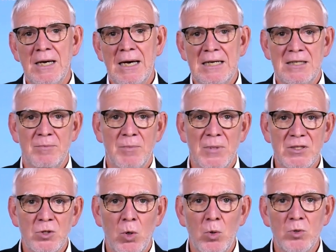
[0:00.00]
and it
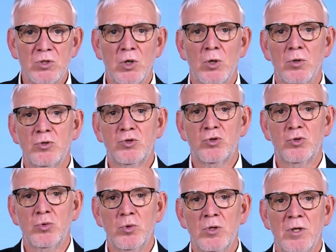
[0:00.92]
must also hold
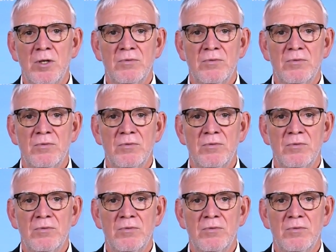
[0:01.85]
true